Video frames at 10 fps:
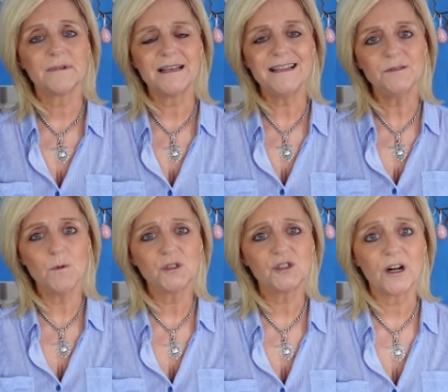And his
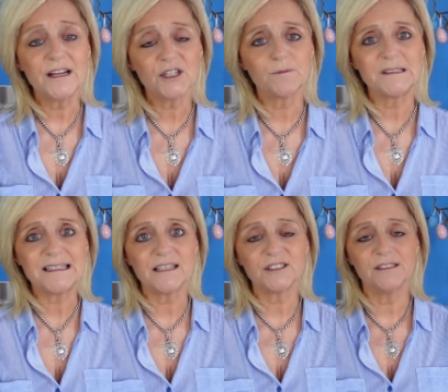most treasured
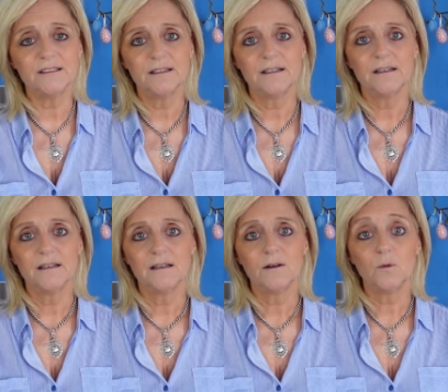possession
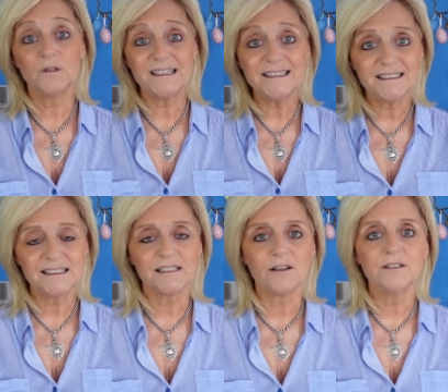was his
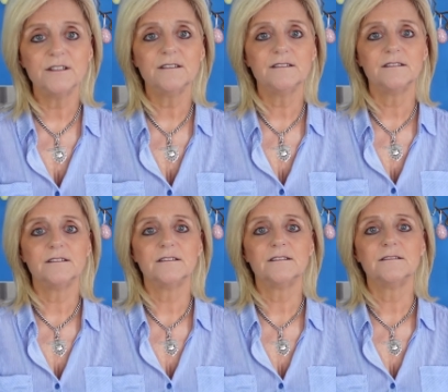son,
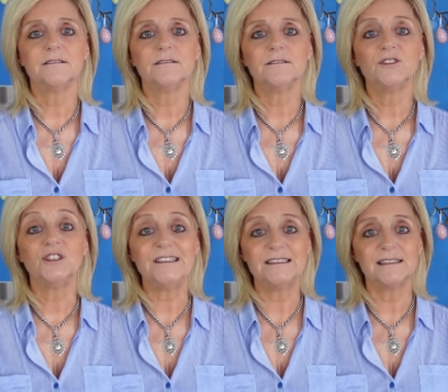
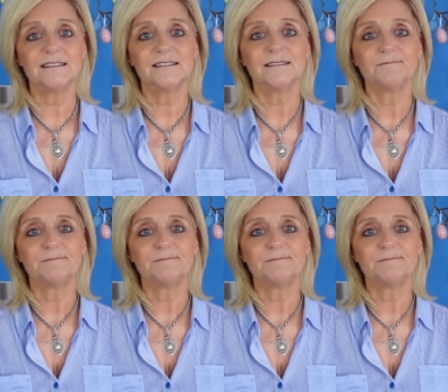Jesus.